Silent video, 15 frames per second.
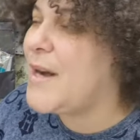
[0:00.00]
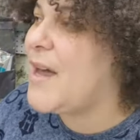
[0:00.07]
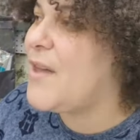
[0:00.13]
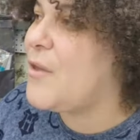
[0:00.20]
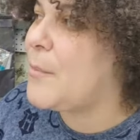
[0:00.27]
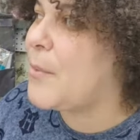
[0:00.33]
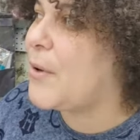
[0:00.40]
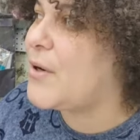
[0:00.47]

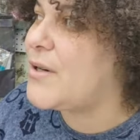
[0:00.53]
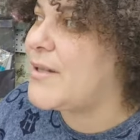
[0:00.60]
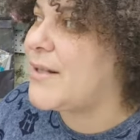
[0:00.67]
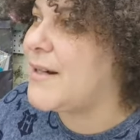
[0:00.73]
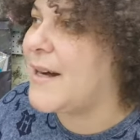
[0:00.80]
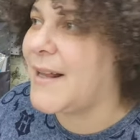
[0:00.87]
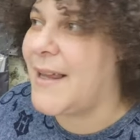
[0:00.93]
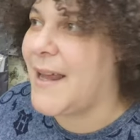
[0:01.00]
other person,
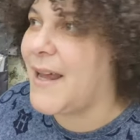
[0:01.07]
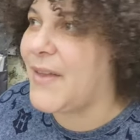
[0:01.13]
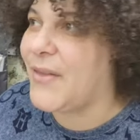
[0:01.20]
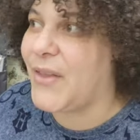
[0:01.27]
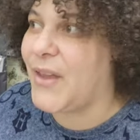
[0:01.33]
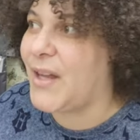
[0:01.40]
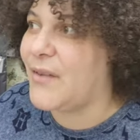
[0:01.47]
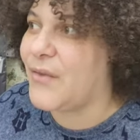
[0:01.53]
and I can't
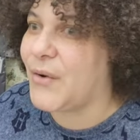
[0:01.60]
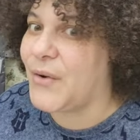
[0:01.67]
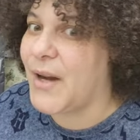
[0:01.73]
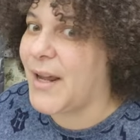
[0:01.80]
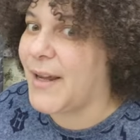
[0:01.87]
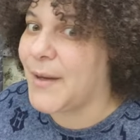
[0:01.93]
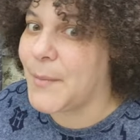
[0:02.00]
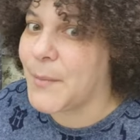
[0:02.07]
think of their
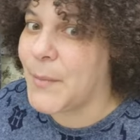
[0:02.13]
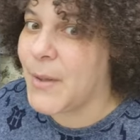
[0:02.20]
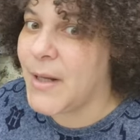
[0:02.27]
name,